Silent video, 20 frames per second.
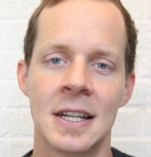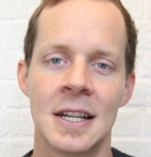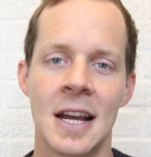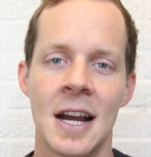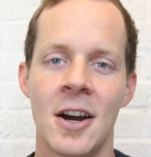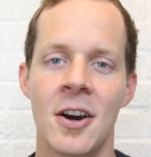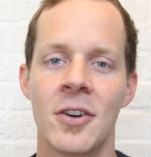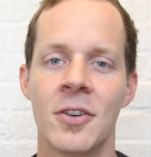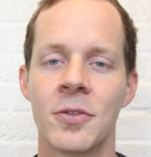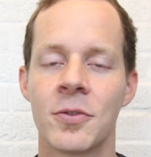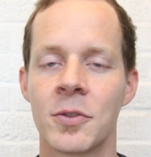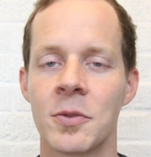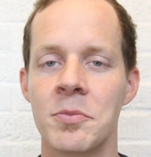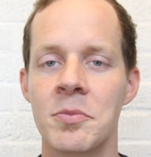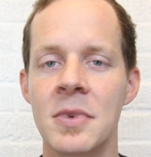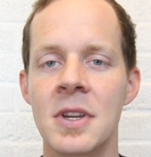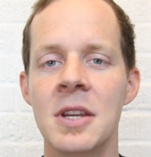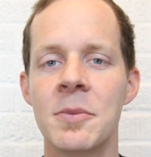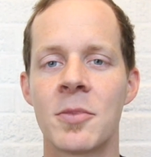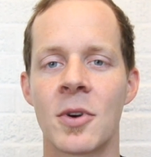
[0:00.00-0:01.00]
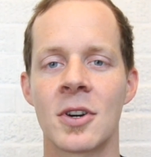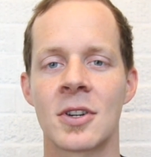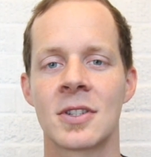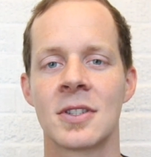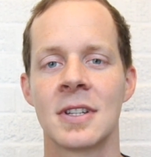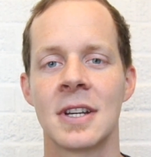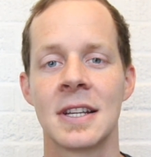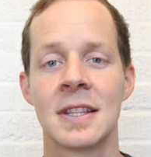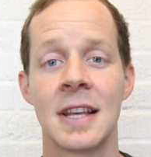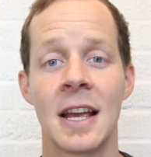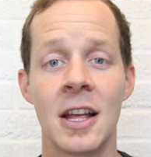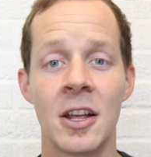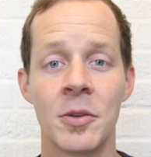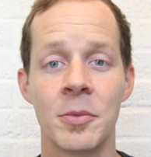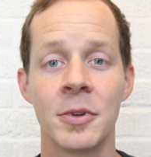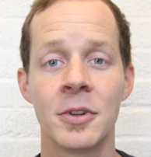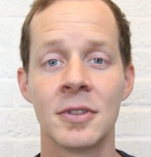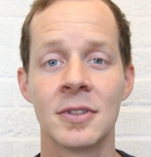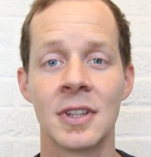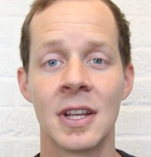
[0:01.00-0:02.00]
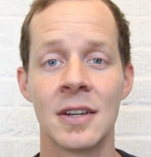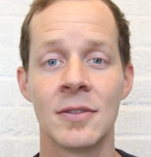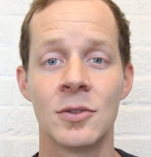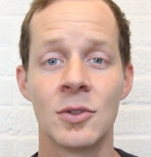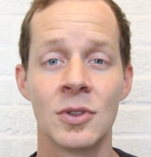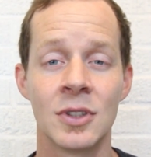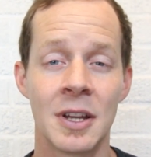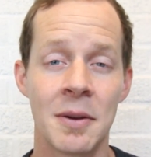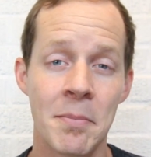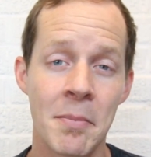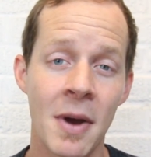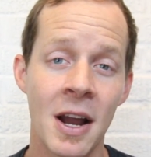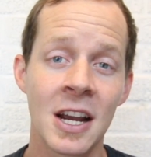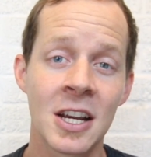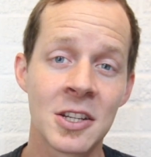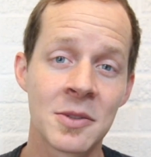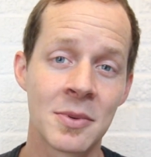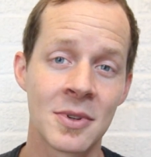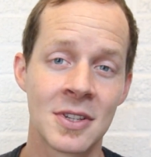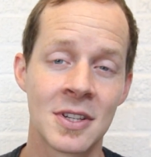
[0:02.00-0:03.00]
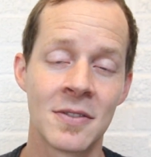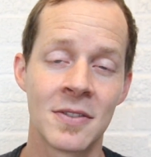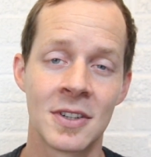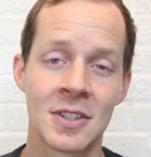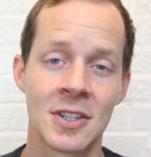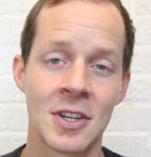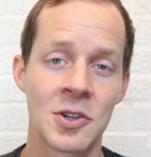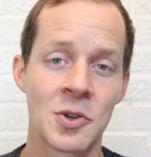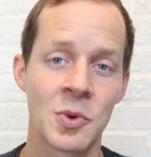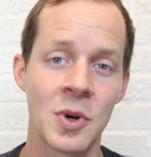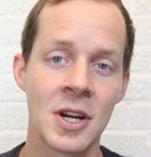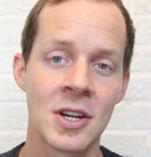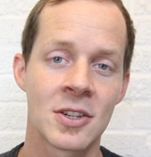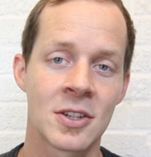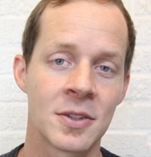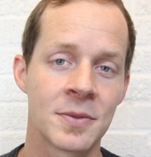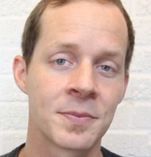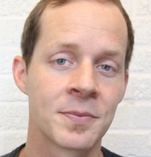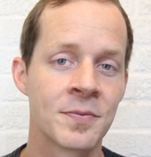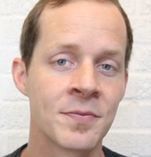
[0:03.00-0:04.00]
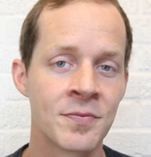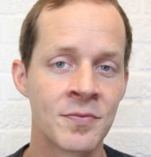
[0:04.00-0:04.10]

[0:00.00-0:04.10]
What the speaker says: Now, for me personally at the elementary level, in my specific situation,